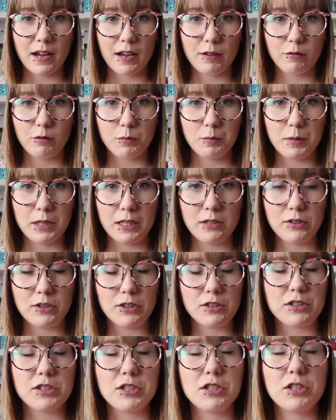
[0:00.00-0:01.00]
I will be
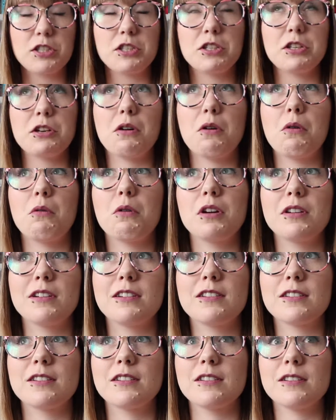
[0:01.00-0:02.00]
just so
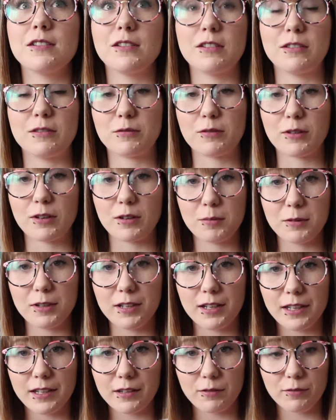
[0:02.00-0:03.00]
good to go for
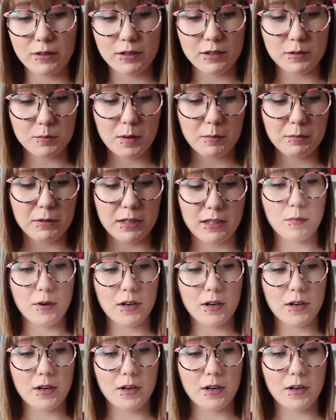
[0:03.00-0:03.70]
applying for this puppy.